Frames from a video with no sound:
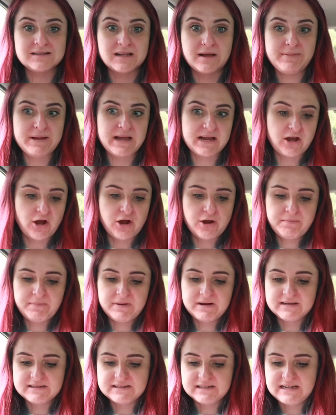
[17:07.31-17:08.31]
I better go
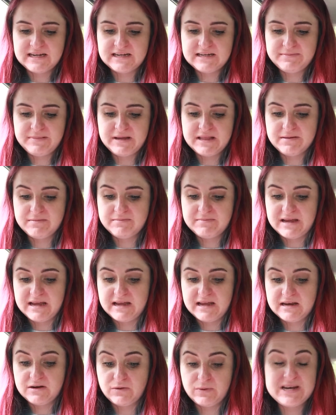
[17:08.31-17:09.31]
because I need to meet them
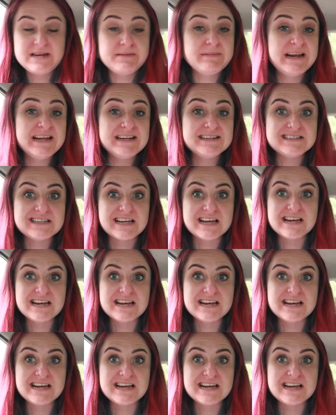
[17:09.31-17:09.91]
in 20 minutes